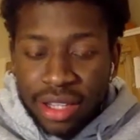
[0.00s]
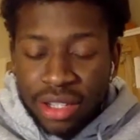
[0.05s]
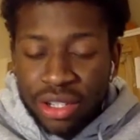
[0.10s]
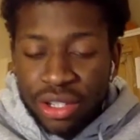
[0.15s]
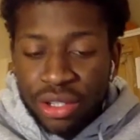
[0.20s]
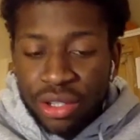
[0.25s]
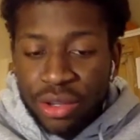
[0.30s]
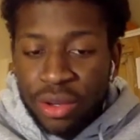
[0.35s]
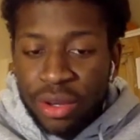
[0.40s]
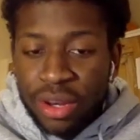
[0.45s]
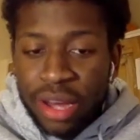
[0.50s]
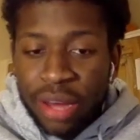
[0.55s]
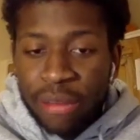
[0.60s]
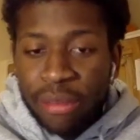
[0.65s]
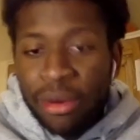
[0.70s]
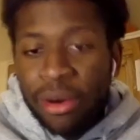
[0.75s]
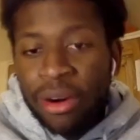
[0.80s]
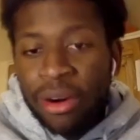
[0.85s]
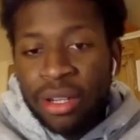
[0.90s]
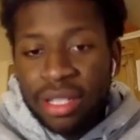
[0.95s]
and just doing
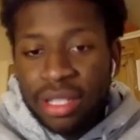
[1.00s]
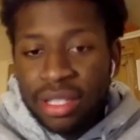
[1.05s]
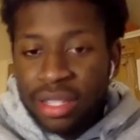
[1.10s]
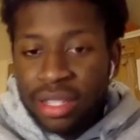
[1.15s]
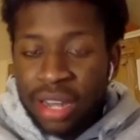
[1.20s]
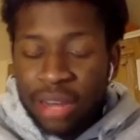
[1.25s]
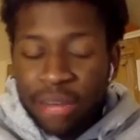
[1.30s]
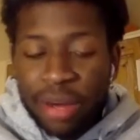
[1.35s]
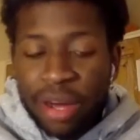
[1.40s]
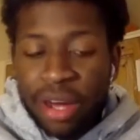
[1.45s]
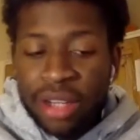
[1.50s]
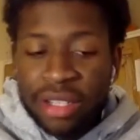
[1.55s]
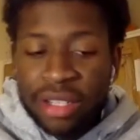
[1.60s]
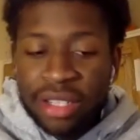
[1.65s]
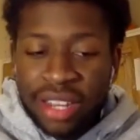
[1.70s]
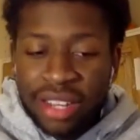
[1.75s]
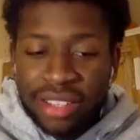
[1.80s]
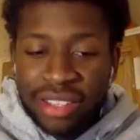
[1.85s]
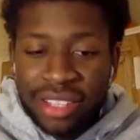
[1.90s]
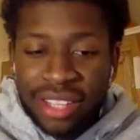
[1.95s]
like boxes and like
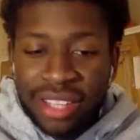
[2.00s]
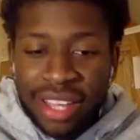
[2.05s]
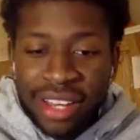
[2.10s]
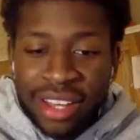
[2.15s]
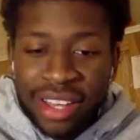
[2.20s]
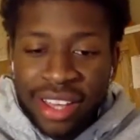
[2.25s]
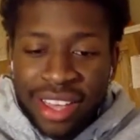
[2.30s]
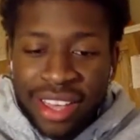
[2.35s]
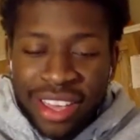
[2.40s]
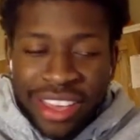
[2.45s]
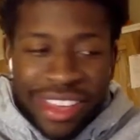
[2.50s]
passing outside,